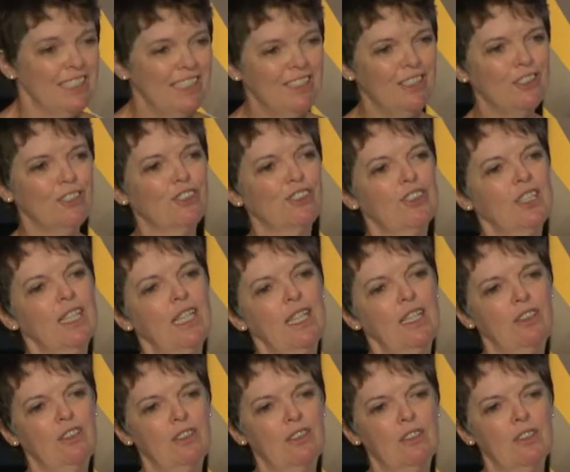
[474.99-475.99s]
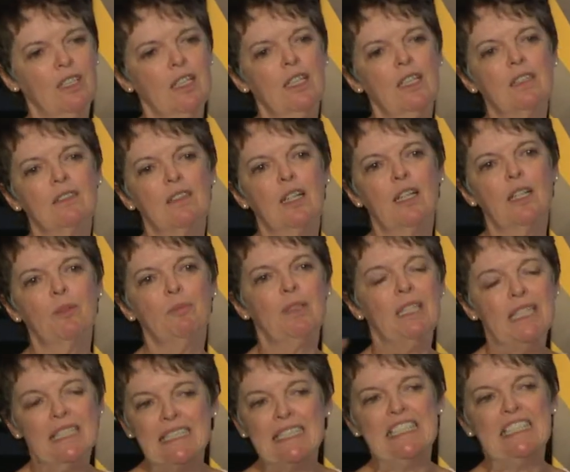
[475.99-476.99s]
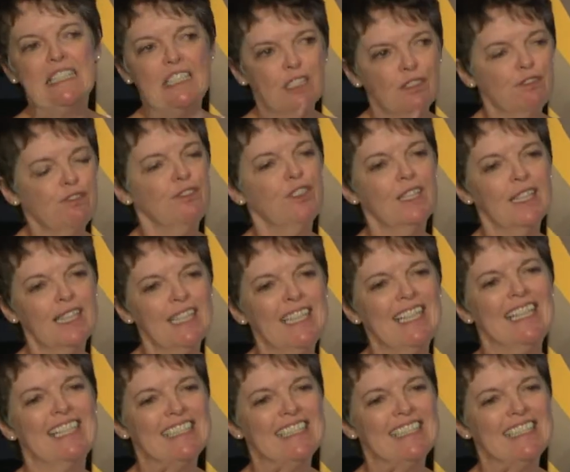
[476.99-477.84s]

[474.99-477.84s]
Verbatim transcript: years later, um, is a different thing.